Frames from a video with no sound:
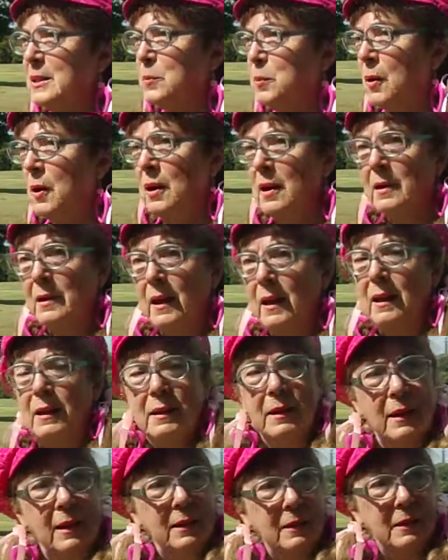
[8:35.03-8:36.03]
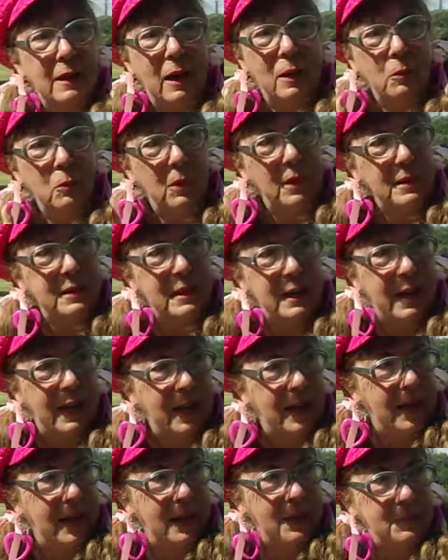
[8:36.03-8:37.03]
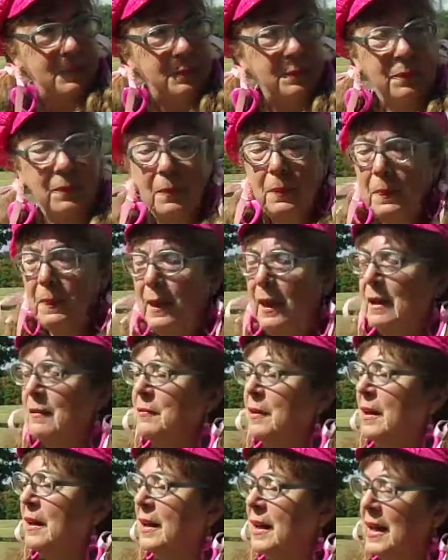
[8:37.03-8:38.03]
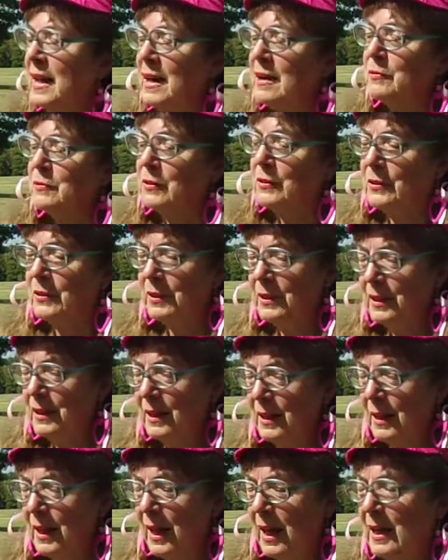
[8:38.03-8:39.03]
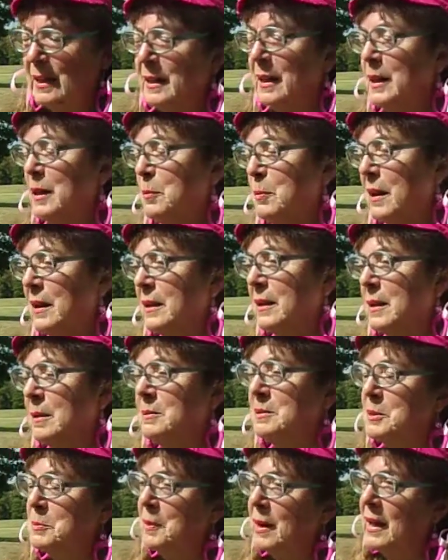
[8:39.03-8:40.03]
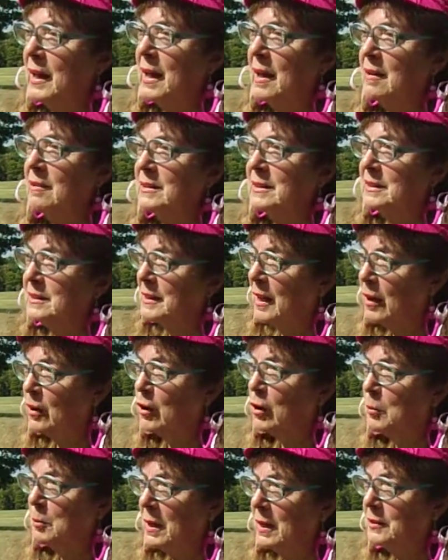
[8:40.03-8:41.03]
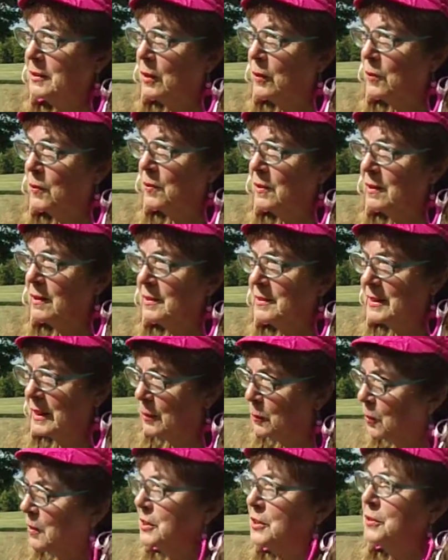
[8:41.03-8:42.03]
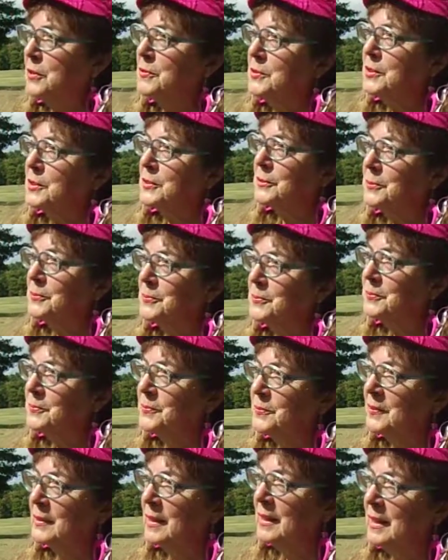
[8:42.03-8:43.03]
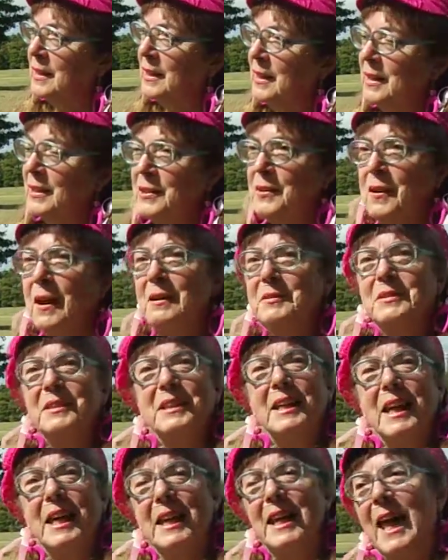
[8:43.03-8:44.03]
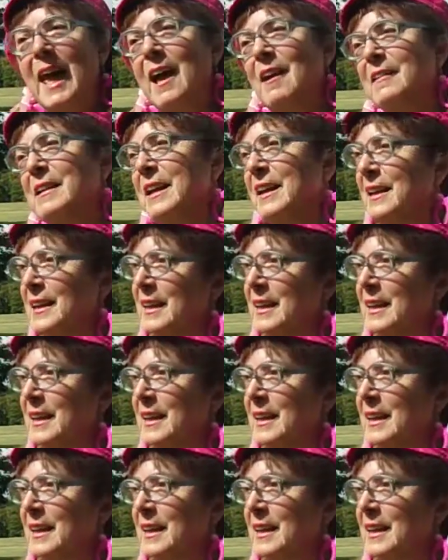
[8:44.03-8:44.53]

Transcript: And guess what? Not one time have I ever had anybody come to my house and knock on my door and say, what do? You have to get out